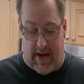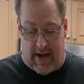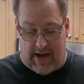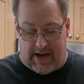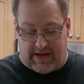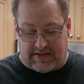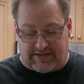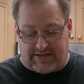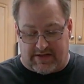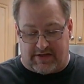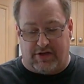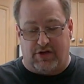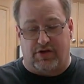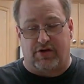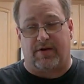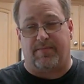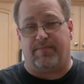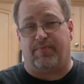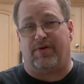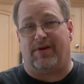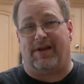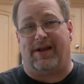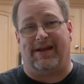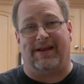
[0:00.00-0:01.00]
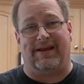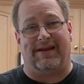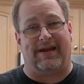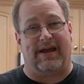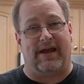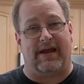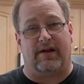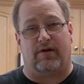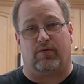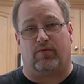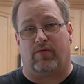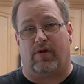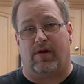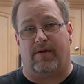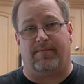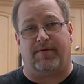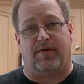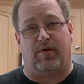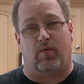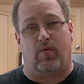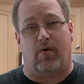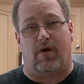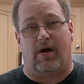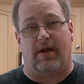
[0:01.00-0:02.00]
guys, now you can put any kind of rub
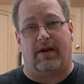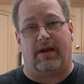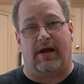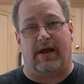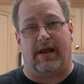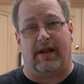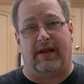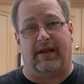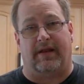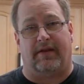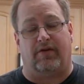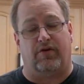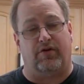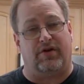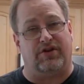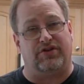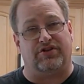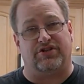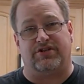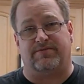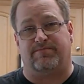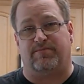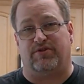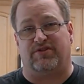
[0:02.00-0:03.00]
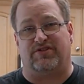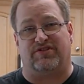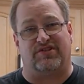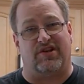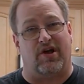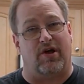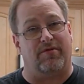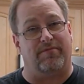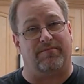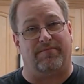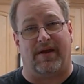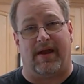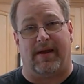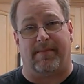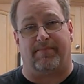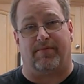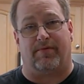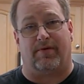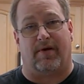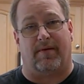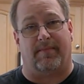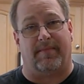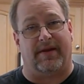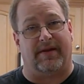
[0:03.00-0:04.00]
you want on it. You could just put salt and
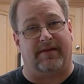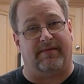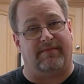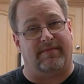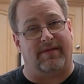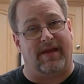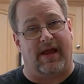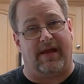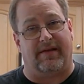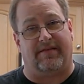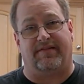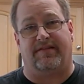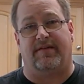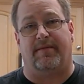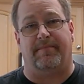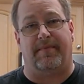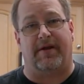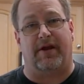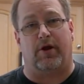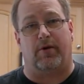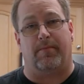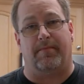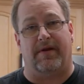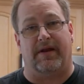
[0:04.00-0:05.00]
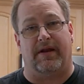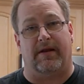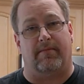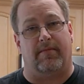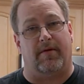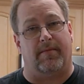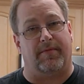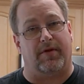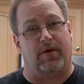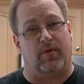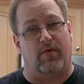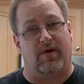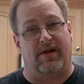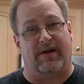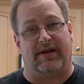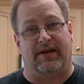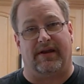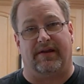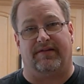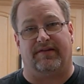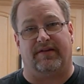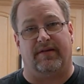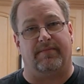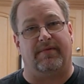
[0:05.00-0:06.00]
pepper. I mean, that's the bare minimum. You want to
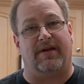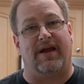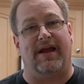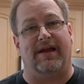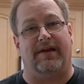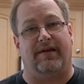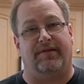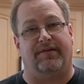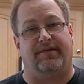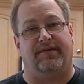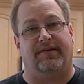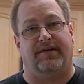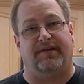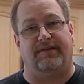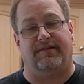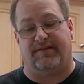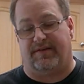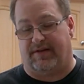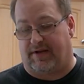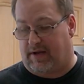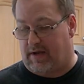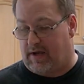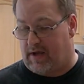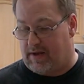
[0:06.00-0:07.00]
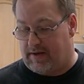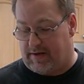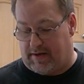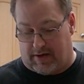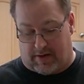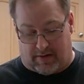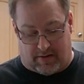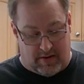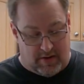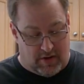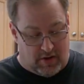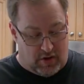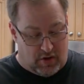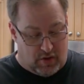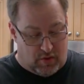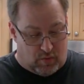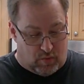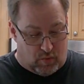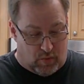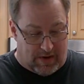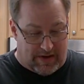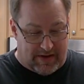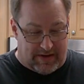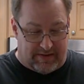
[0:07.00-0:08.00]
get some kind of seasoning on there.
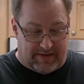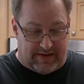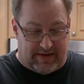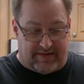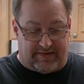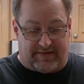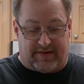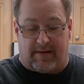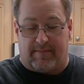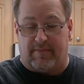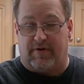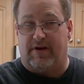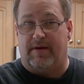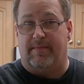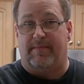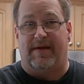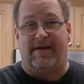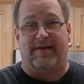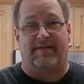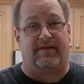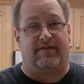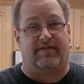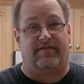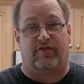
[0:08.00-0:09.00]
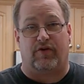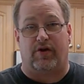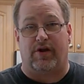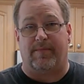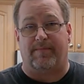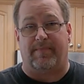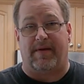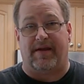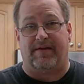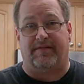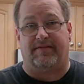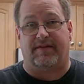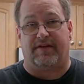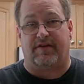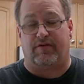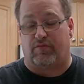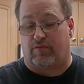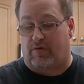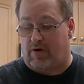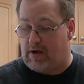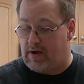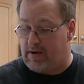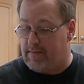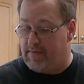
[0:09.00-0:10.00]
One of these, I'm going to make this very basic
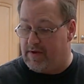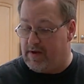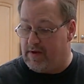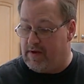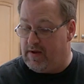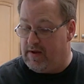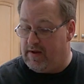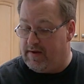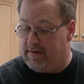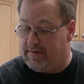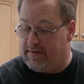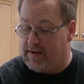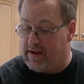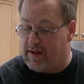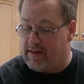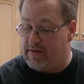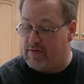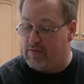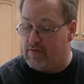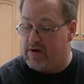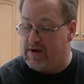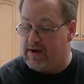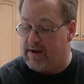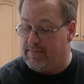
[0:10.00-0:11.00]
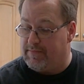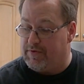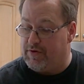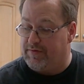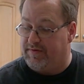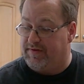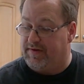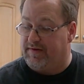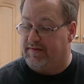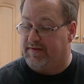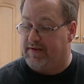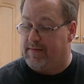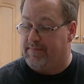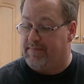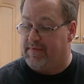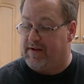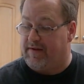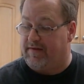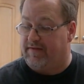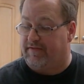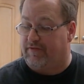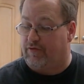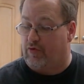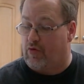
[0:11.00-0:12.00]
rub. The other one, I'm using
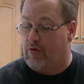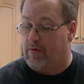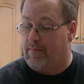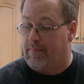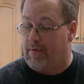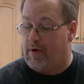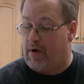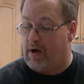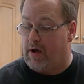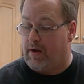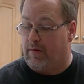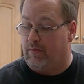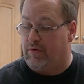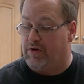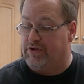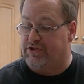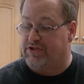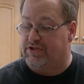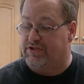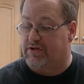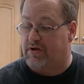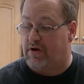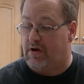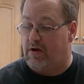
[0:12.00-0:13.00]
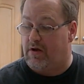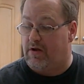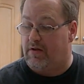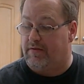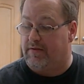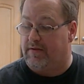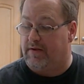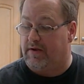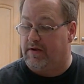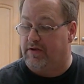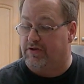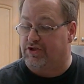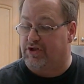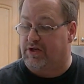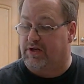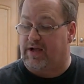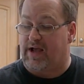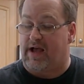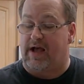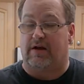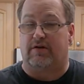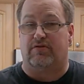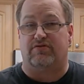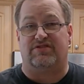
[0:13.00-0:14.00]
something store-bought, which is called
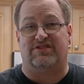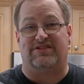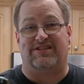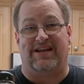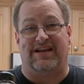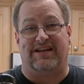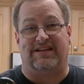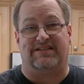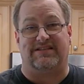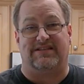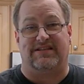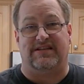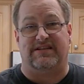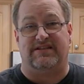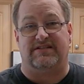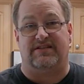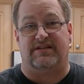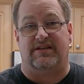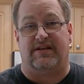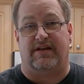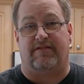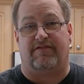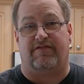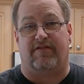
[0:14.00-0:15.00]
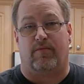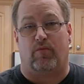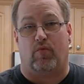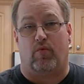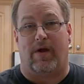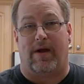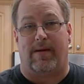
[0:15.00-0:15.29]
Chicago Steak Seasoning from